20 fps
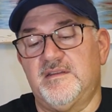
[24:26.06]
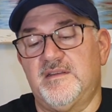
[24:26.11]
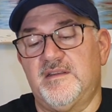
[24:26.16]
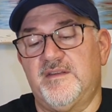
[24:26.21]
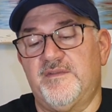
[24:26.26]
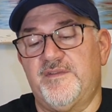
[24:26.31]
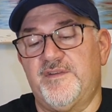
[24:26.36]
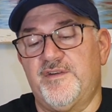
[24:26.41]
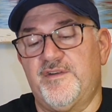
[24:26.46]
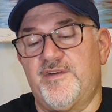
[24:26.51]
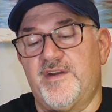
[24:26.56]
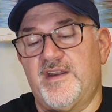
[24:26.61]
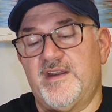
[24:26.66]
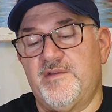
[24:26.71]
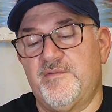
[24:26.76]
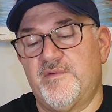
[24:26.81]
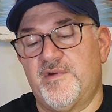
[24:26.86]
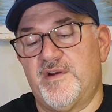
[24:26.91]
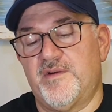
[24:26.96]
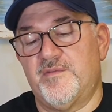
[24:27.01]
If you're
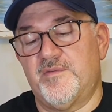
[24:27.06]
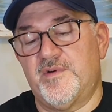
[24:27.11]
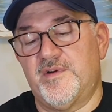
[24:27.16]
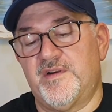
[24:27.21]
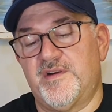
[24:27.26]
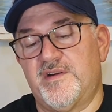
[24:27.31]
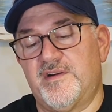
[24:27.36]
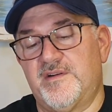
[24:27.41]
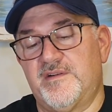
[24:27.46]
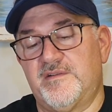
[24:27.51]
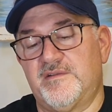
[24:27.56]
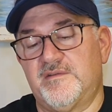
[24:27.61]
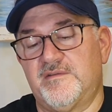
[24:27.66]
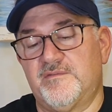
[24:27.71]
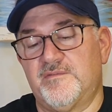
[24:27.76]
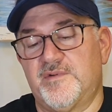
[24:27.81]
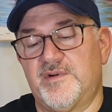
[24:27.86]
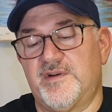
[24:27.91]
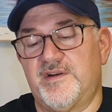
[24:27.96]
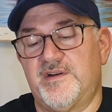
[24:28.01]
anywhere
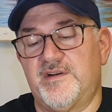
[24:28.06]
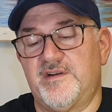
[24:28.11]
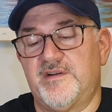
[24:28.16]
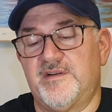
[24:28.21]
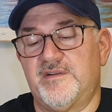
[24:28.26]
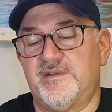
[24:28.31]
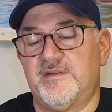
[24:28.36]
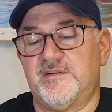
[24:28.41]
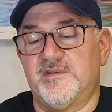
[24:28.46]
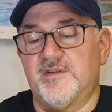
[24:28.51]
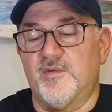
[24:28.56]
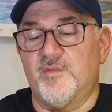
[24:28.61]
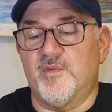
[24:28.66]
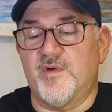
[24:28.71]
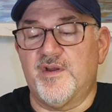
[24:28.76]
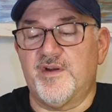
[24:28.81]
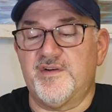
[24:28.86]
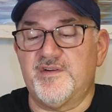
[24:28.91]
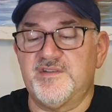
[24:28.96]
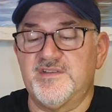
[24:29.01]
where the
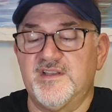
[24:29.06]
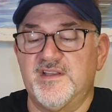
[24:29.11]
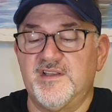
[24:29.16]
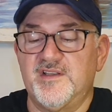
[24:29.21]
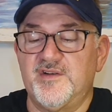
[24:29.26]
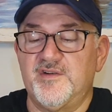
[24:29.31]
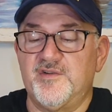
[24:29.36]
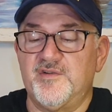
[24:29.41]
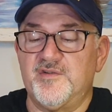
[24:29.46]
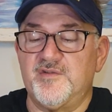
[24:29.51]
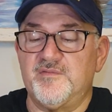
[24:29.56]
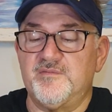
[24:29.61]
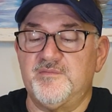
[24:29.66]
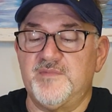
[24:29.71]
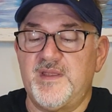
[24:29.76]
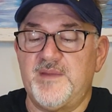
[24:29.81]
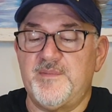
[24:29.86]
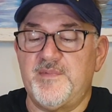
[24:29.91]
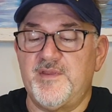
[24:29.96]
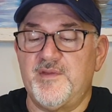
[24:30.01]
water's
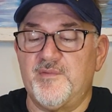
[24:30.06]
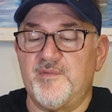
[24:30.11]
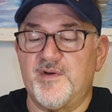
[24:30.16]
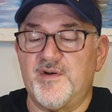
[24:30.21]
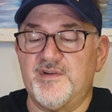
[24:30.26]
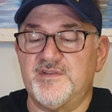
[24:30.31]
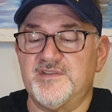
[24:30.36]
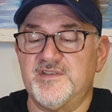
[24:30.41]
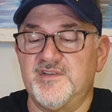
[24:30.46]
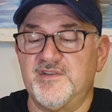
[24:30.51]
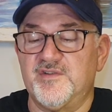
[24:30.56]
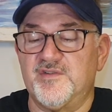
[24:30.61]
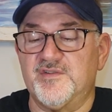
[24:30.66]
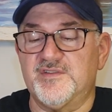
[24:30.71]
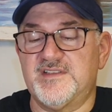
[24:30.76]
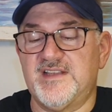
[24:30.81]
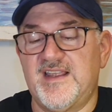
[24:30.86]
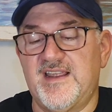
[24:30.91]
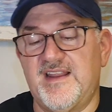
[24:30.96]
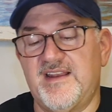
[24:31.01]
maybe the water's a little
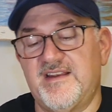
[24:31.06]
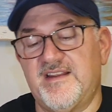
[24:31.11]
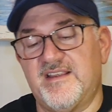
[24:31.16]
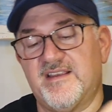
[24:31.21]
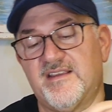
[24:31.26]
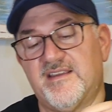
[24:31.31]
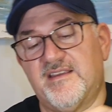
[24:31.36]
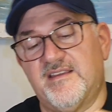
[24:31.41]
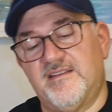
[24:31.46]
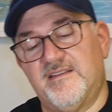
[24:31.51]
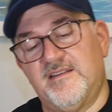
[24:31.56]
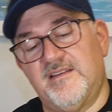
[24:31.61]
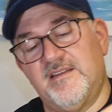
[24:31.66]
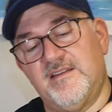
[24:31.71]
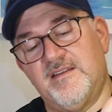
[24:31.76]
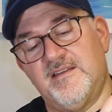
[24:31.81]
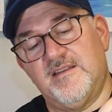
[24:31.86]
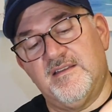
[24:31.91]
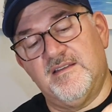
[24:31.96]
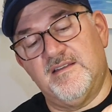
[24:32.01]
tannic
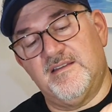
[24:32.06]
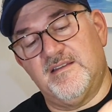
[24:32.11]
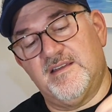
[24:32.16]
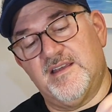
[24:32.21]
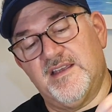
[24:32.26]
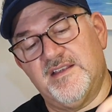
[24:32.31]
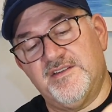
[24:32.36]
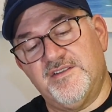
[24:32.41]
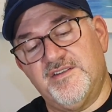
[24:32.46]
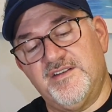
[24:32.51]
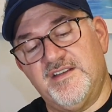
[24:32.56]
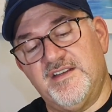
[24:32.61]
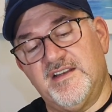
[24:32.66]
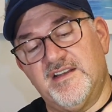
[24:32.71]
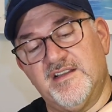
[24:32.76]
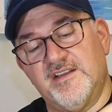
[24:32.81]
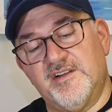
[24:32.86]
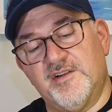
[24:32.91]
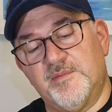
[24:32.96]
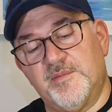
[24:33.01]
and you need a
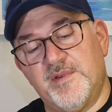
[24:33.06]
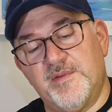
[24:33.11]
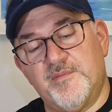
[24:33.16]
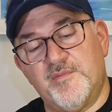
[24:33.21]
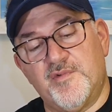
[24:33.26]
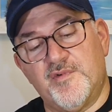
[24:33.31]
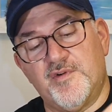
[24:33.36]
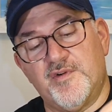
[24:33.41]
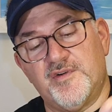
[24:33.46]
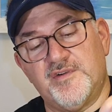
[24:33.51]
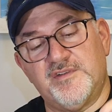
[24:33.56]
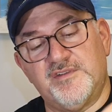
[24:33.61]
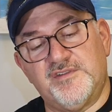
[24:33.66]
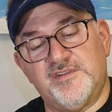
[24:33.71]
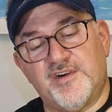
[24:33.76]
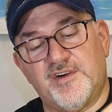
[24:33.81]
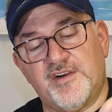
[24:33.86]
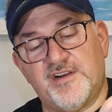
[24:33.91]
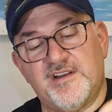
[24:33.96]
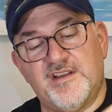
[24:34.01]
little bit more
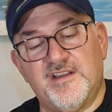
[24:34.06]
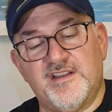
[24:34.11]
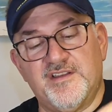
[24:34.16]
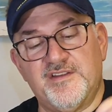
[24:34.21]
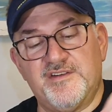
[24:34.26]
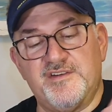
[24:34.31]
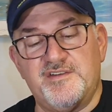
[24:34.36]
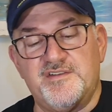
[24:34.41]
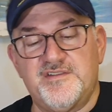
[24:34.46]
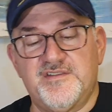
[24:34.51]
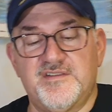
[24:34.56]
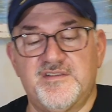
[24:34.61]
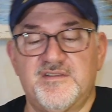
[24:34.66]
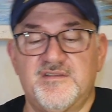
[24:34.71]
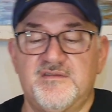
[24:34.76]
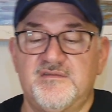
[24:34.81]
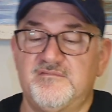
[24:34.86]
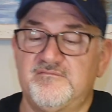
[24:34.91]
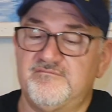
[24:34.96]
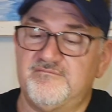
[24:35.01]
dark colors,
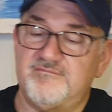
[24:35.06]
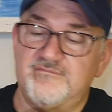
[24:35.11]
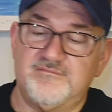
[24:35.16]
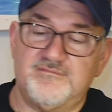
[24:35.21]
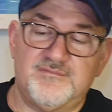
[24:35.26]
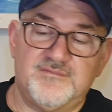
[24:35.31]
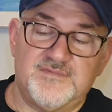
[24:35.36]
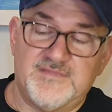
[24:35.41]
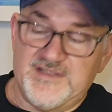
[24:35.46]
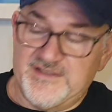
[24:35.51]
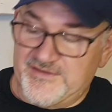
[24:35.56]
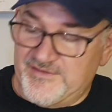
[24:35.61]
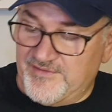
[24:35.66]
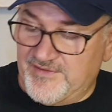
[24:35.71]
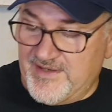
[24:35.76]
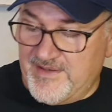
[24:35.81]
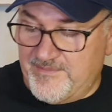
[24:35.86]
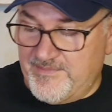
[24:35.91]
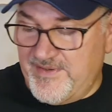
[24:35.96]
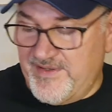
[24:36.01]
this will
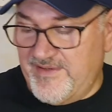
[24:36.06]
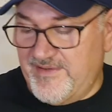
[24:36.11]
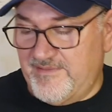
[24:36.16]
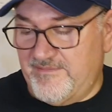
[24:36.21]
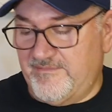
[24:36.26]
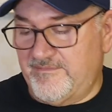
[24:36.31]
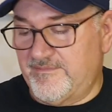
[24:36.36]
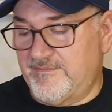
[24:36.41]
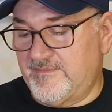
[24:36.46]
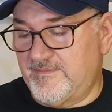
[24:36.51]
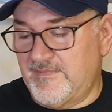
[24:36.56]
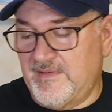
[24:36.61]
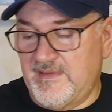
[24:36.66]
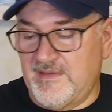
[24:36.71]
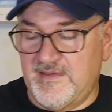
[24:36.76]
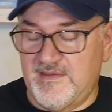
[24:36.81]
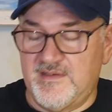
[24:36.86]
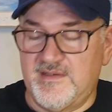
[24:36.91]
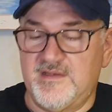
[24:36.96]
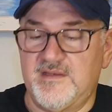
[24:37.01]
get bit.
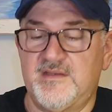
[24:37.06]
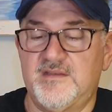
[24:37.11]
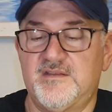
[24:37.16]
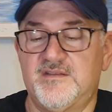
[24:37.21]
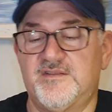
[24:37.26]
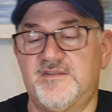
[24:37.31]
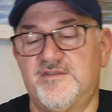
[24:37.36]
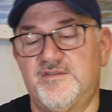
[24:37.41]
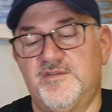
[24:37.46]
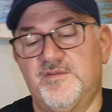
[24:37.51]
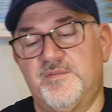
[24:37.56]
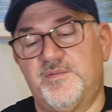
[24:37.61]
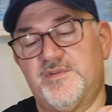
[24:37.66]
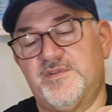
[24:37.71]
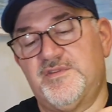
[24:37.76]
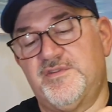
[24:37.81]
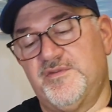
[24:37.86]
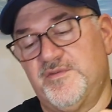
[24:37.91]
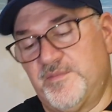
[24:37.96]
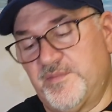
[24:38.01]
Super
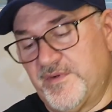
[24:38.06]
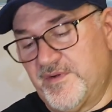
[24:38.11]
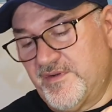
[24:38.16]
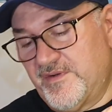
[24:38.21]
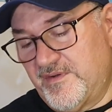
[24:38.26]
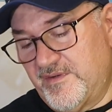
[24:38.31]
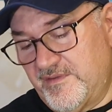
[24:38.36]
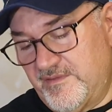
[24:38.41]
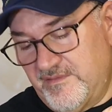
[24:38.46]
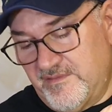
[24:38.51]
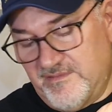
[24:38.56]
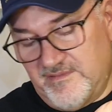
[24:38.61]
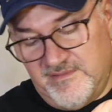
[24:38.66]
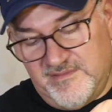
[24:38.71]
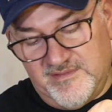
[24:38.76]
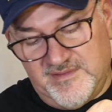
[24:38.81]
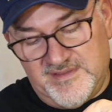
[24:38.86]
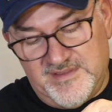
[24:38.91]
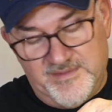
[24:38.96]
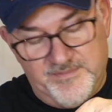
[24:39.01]

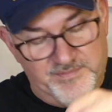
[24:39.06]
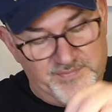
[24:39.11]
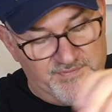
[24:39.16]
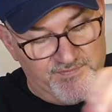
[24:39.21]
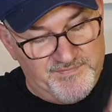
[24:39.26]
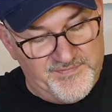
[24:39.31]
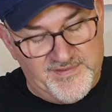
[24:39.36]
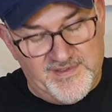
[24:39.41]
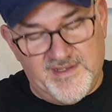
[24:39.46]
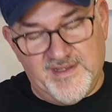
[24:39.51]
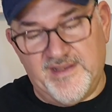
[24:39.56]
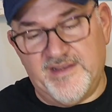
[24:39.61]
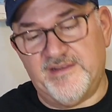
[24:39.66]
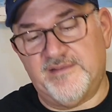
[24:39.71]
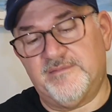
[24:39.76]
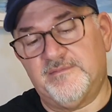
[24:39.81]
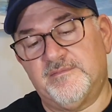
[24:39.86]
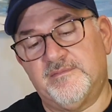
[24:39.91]
simple fly.